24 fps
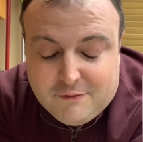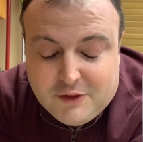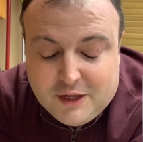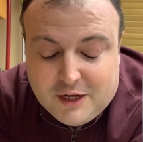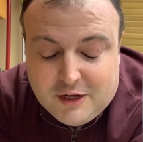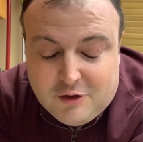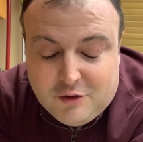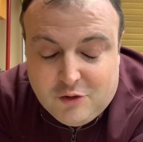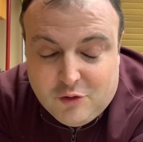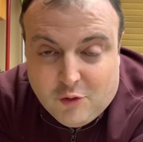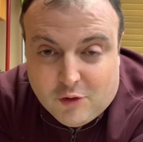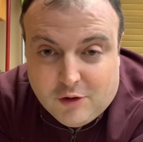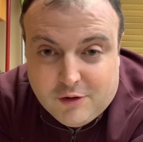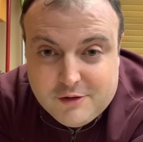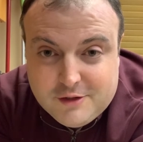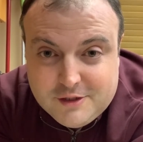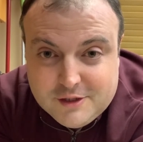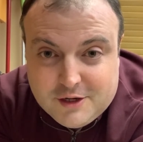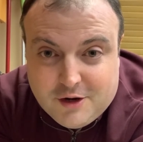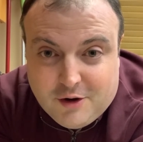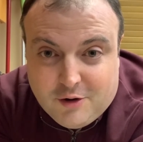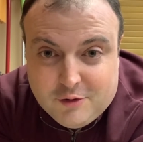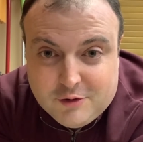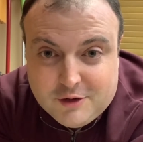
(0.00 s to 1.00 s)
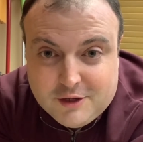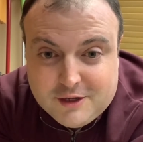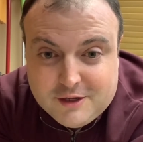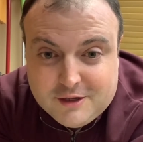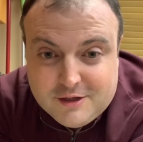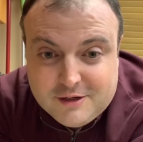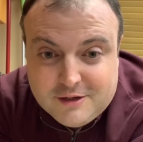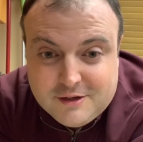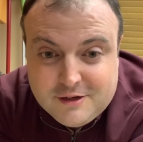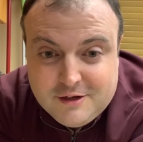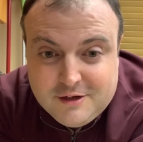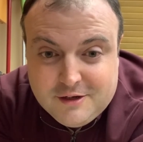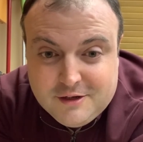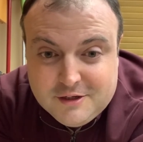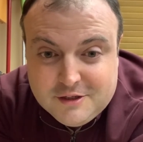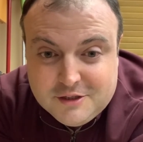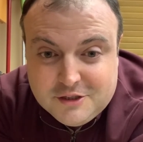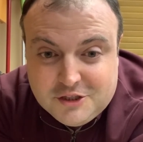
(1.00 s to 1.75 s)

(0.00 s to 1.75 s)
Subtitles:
of the North Dakota